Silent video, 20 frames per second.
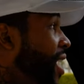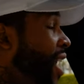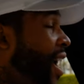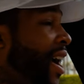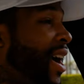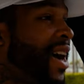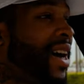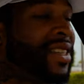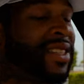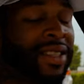
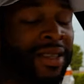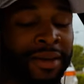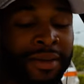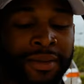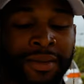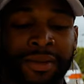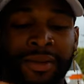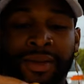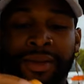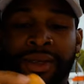I got
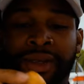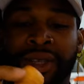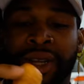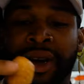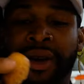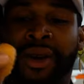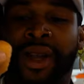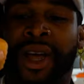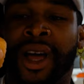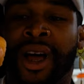some
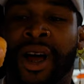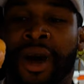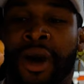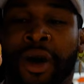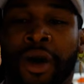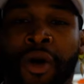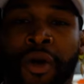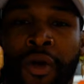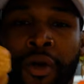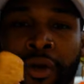donut
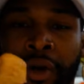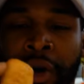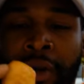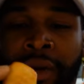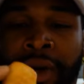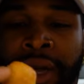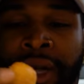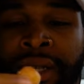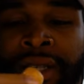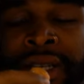hole
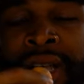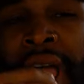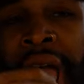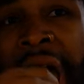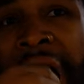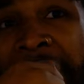cronuts.